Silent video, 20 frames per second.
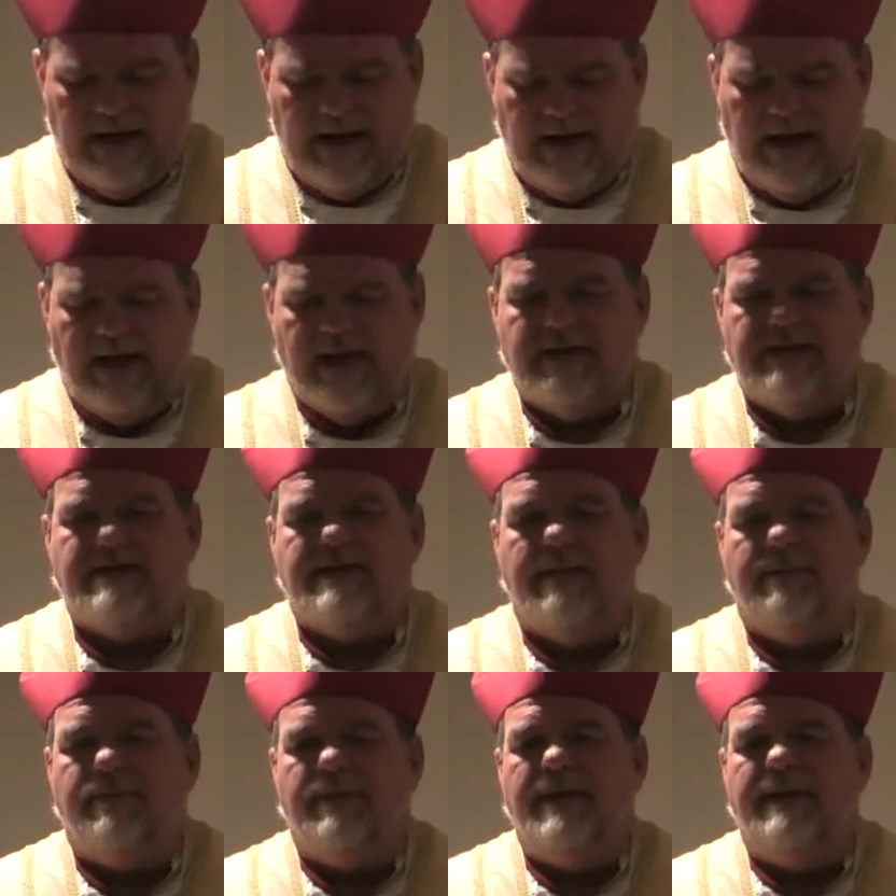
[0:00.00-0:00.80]
He is
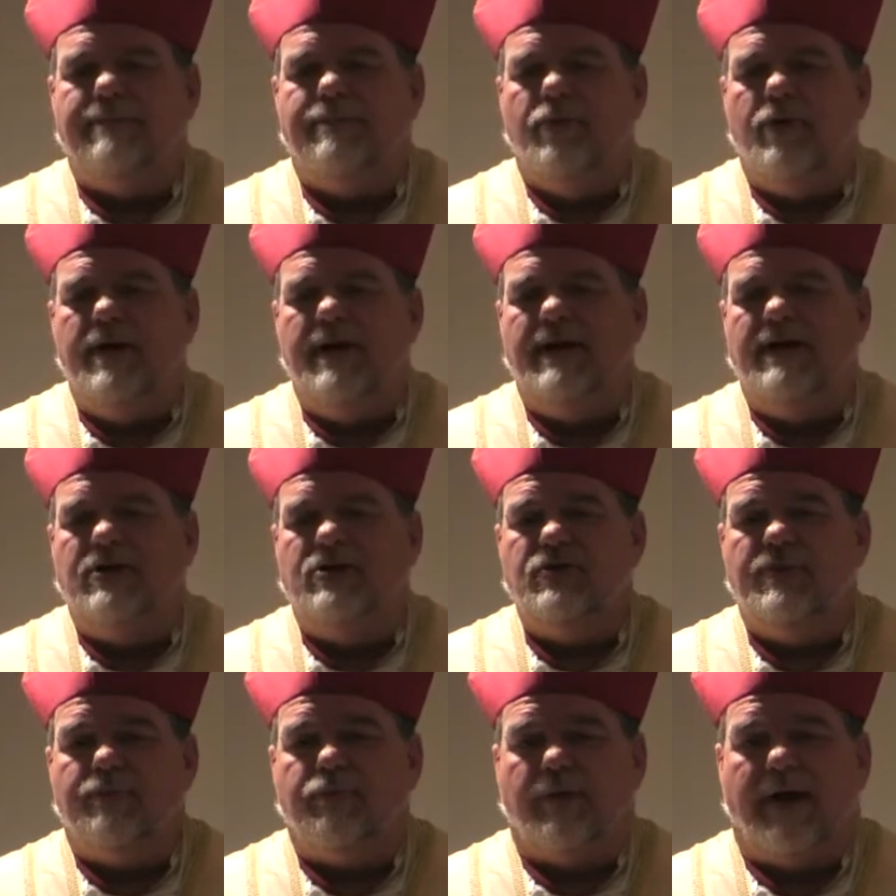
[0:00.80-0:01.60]
simply putting
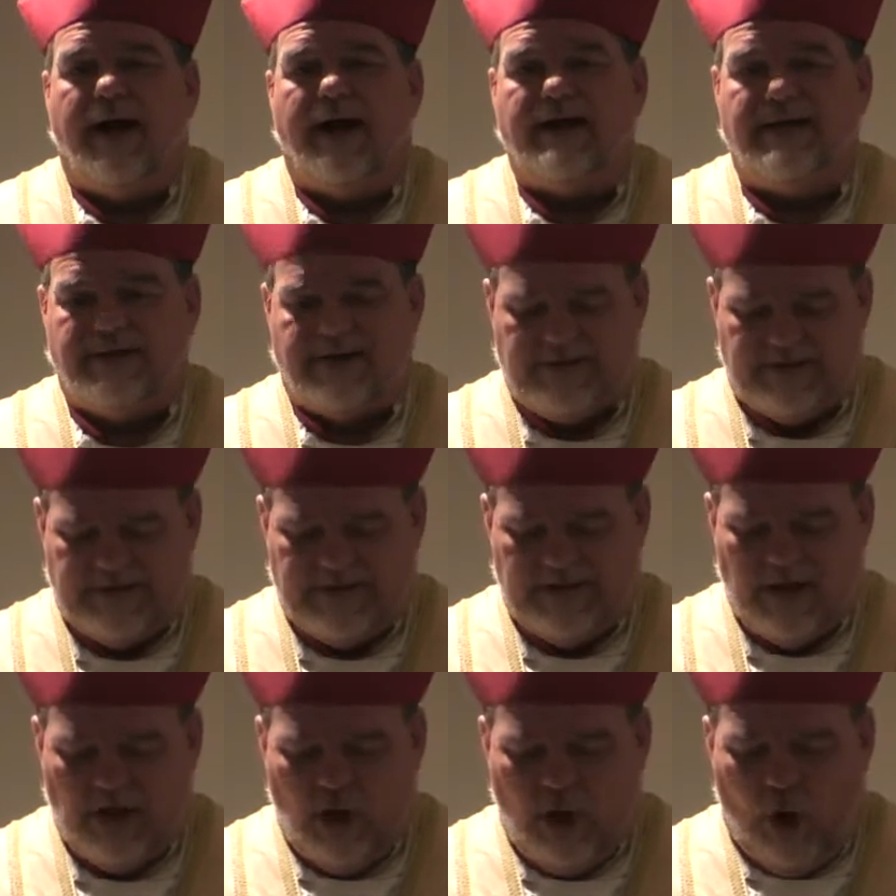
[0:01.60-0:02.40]
into
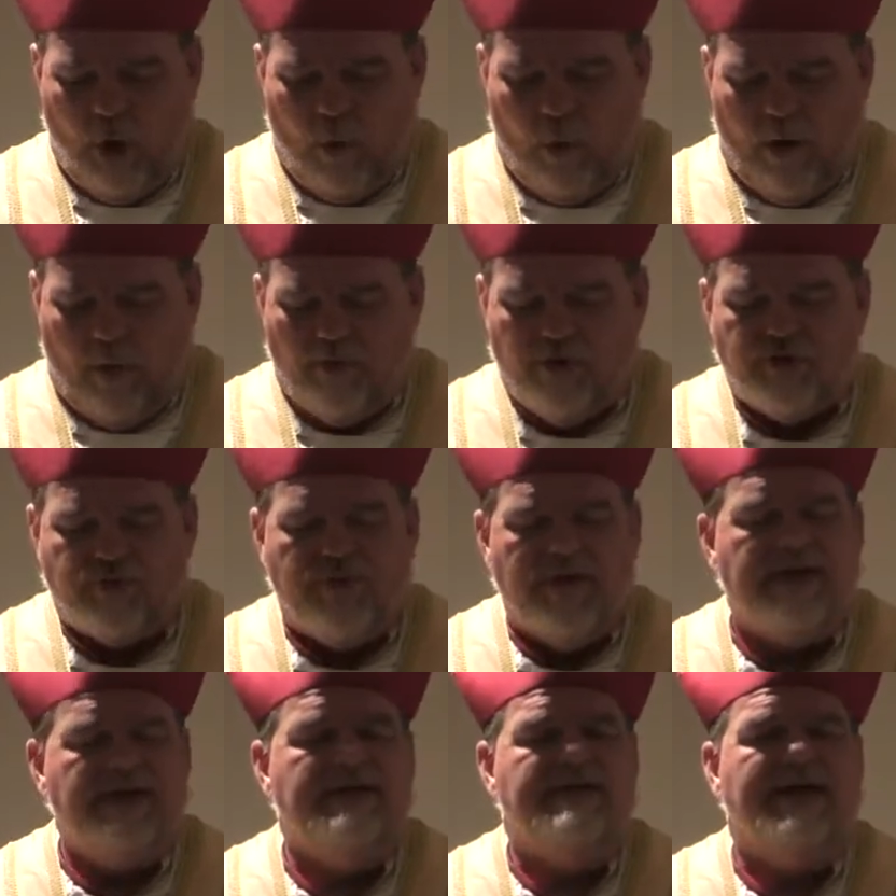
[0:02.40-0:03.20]
practice what was
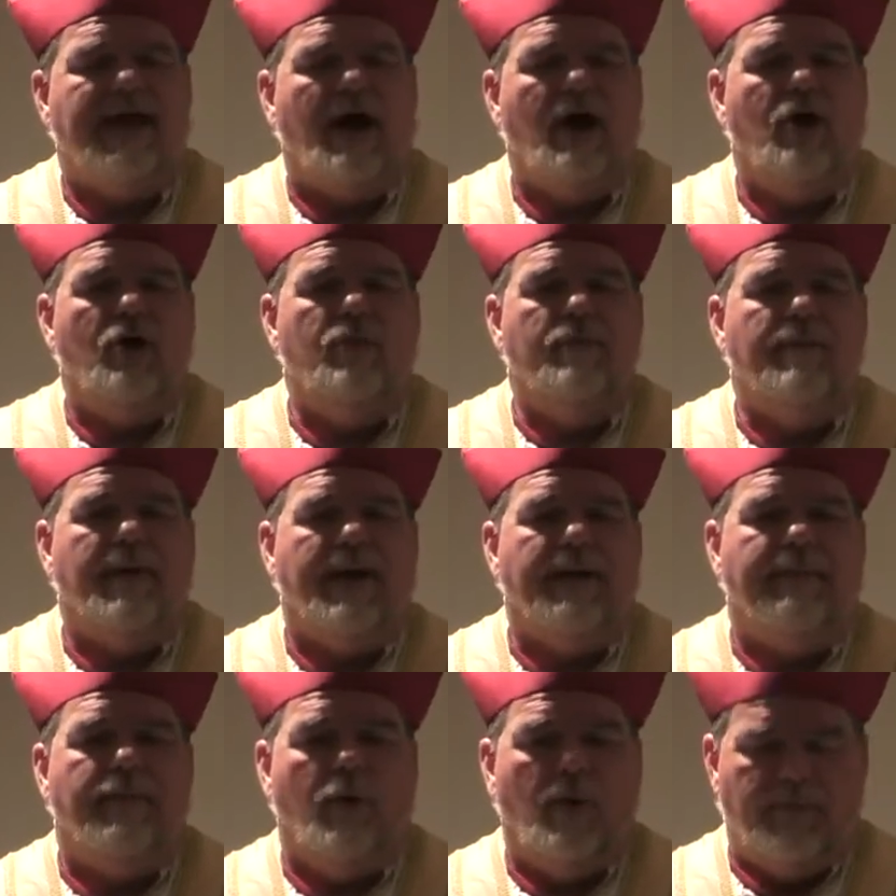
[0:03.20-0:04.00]
written down
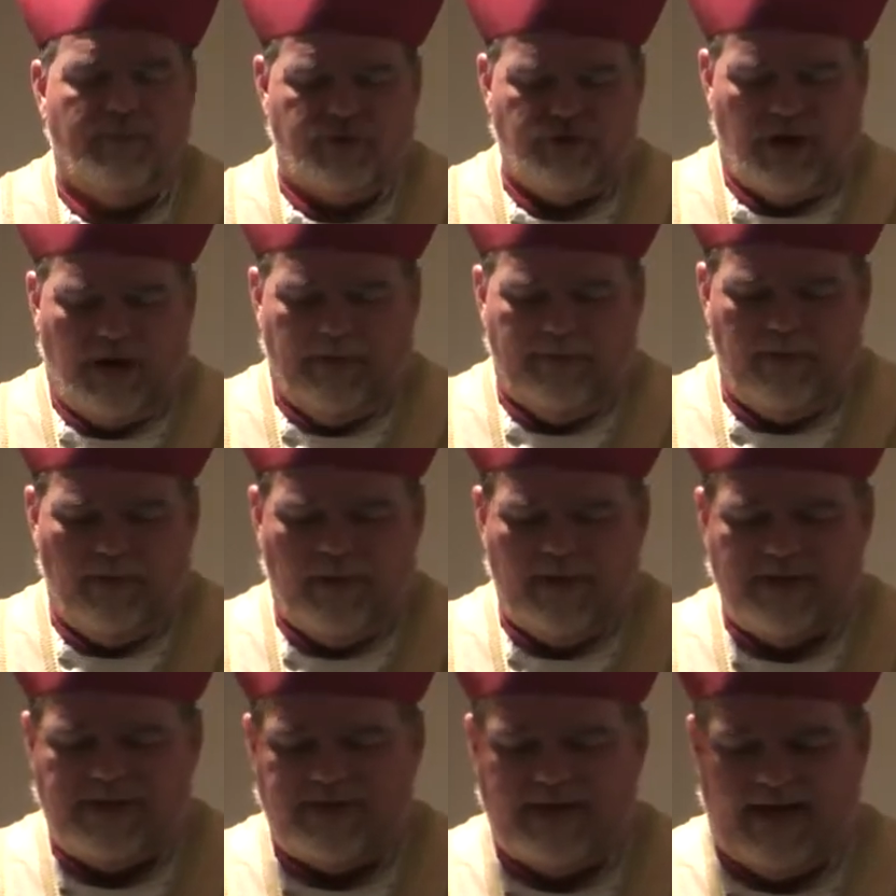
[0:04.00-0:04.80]
by Pope John
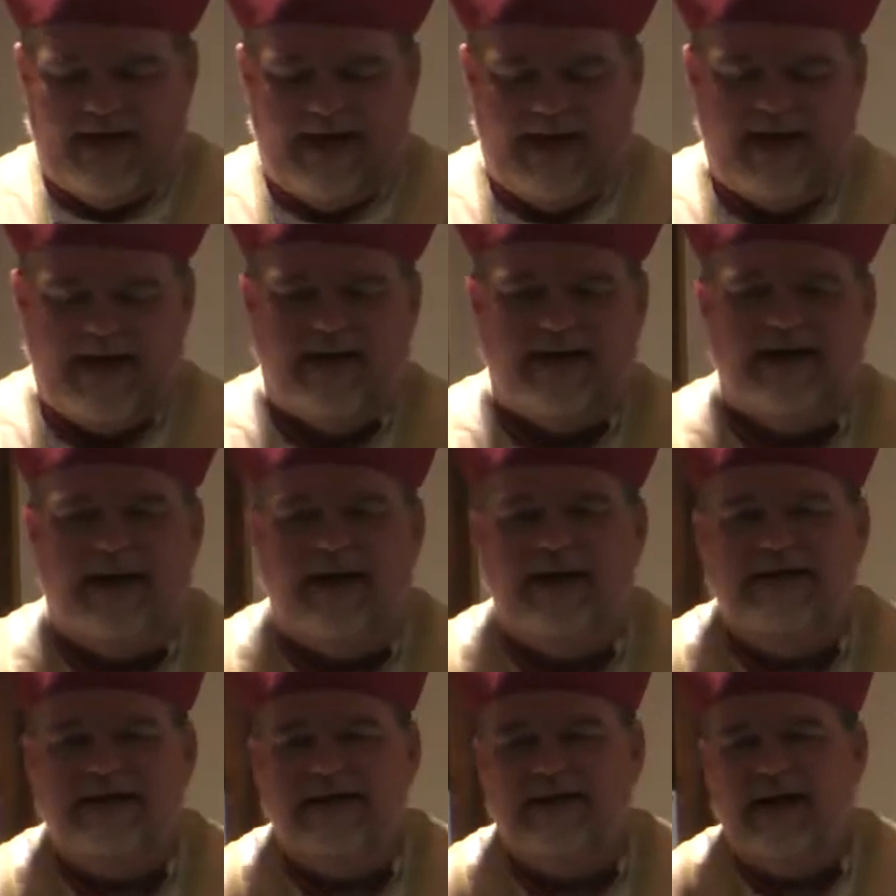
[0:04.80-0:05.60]
Paul II in
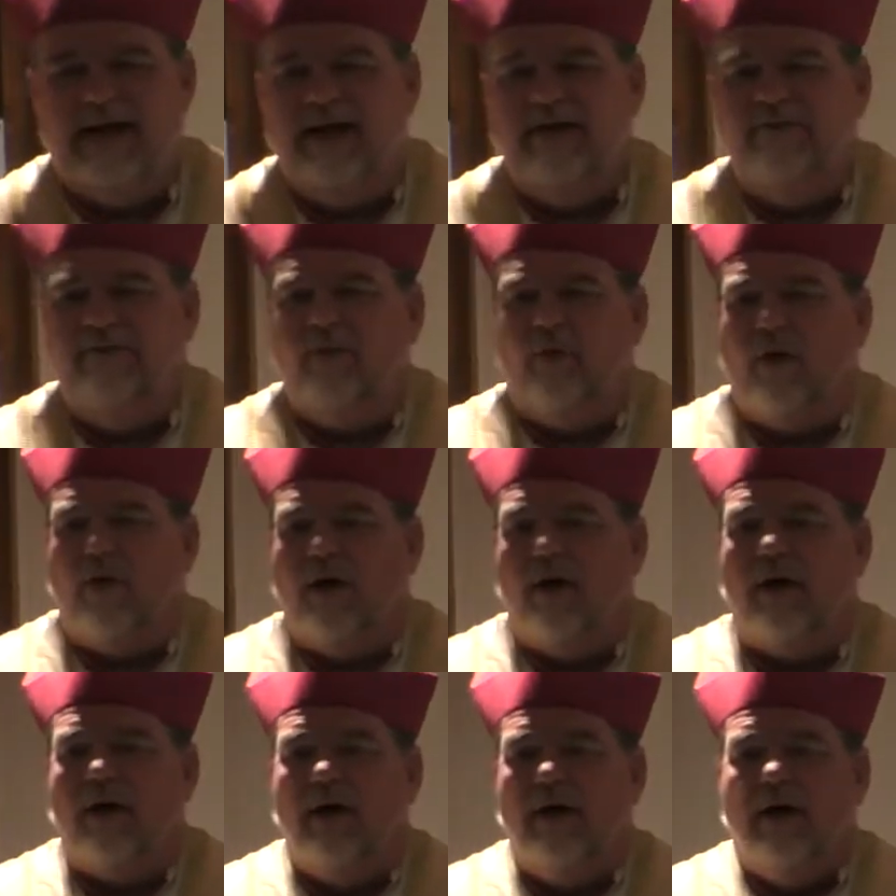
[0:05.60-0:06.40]

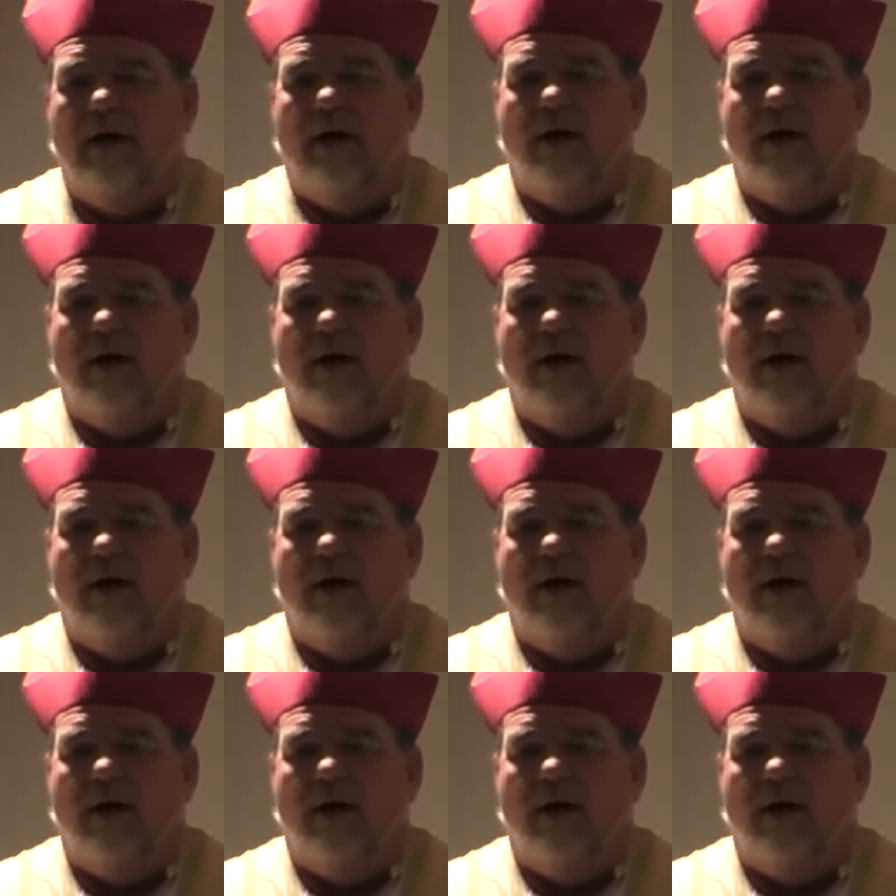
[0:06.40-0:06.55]
1984,